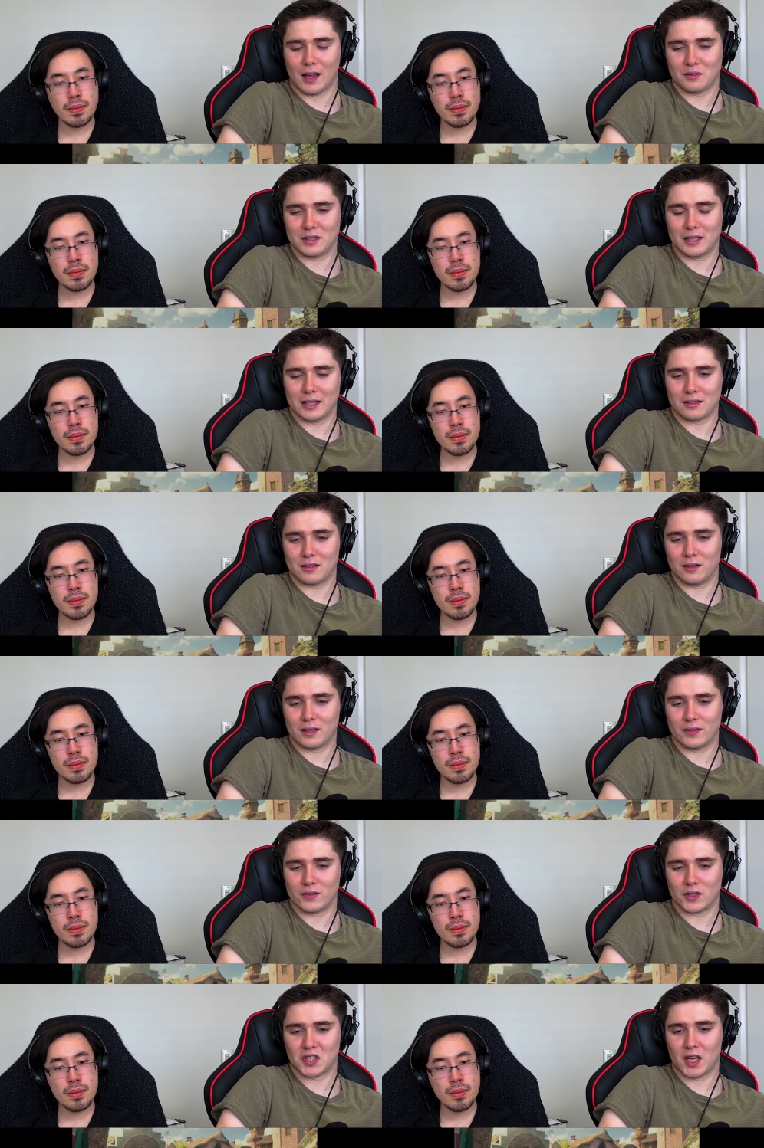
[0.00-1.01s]
Speaker 1: really like the look of
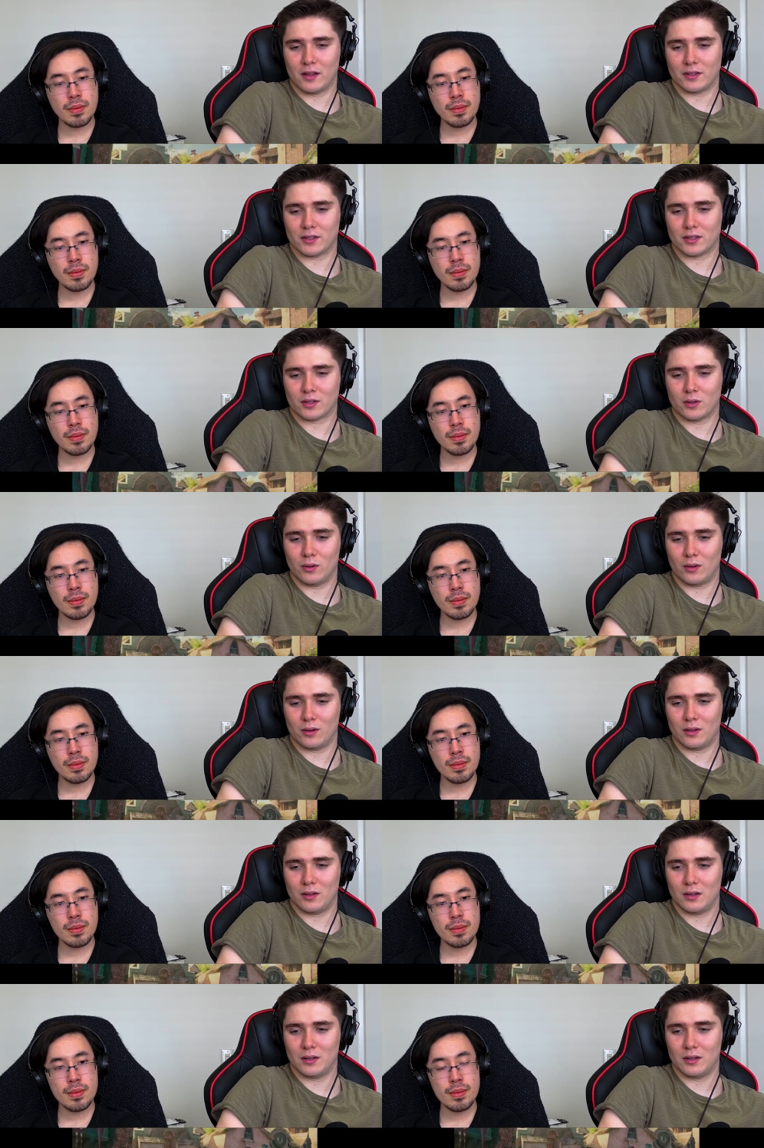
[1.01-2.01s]
the sound. This is cool.
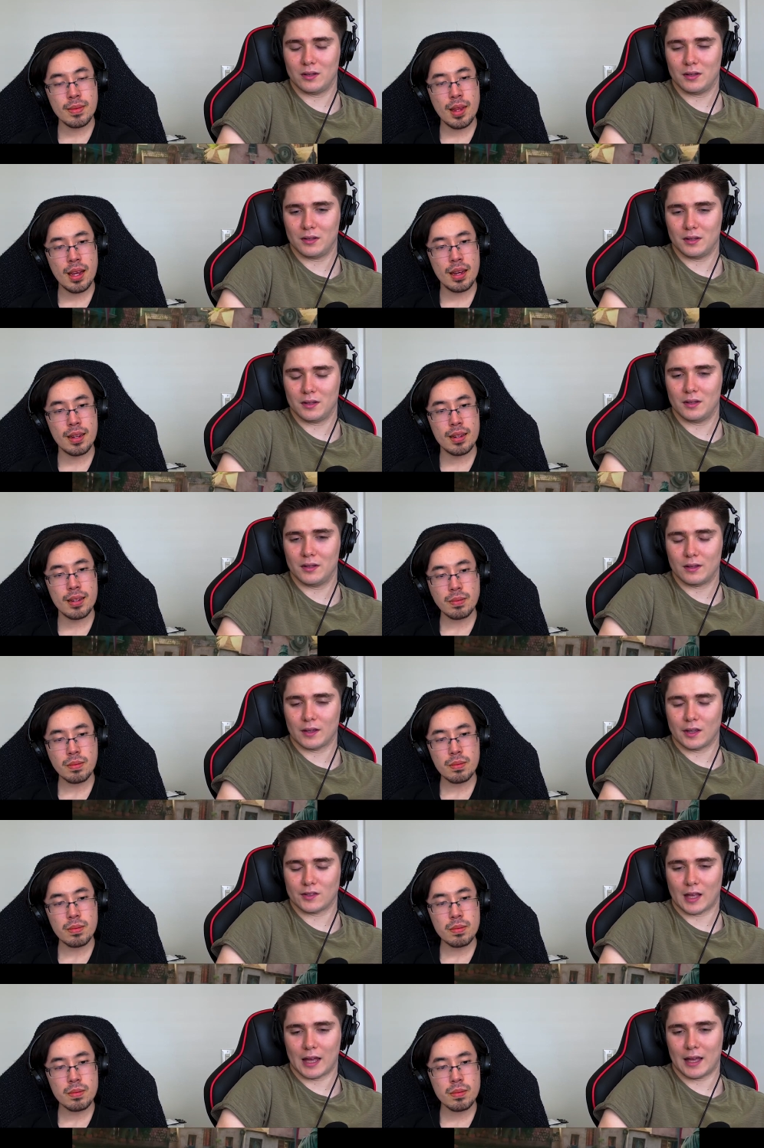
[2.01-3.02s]
Yeah. Is
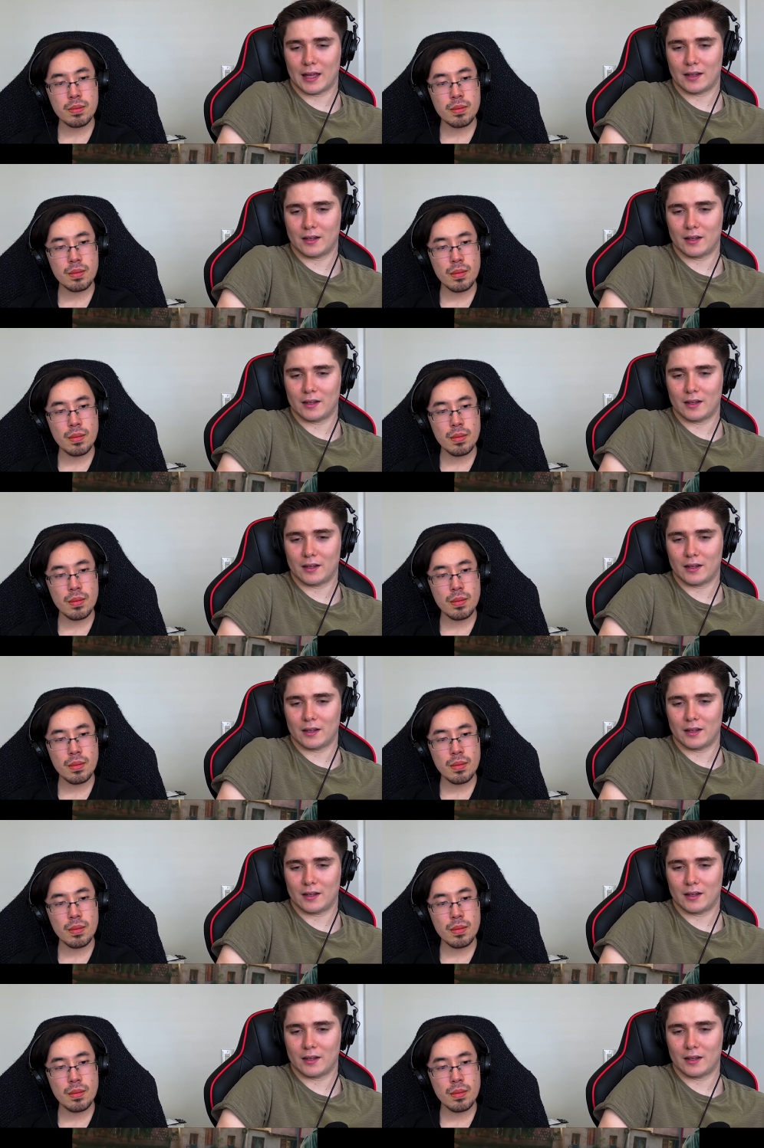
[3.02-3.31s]
that. A